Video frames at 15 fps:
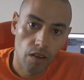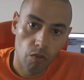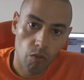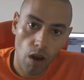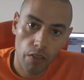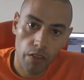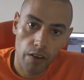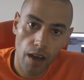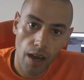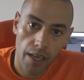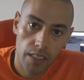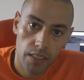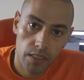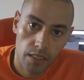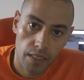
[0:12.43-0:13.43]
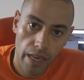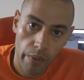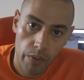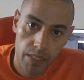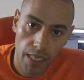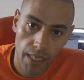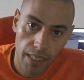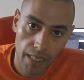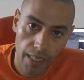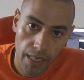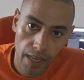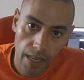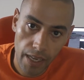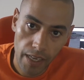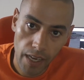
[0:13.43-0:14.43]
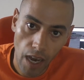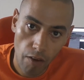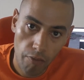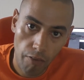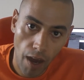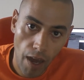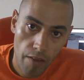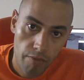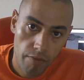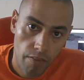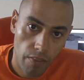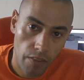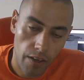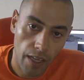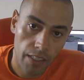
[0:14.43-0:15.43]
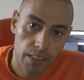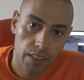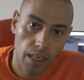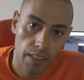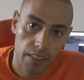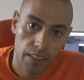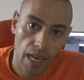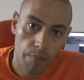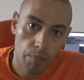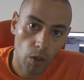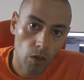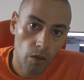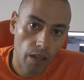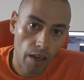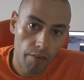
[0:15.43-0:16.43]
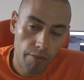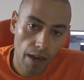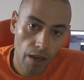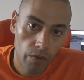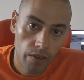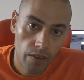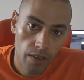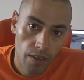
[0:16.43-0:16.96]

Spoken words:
rather nice Kawasaki ER-5, the 1999 model that I found